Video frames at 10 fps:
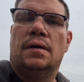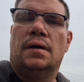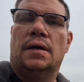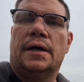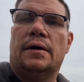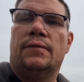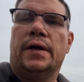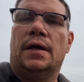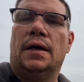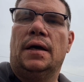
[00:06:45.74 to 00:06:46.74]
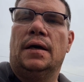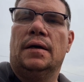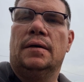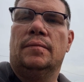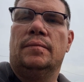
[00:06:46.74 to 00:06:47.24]
I got Ricky
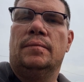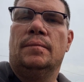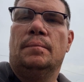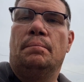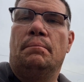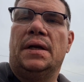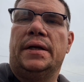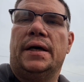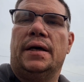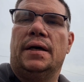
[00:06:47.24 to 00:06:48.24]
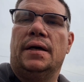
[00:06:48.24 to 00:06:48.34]
Monday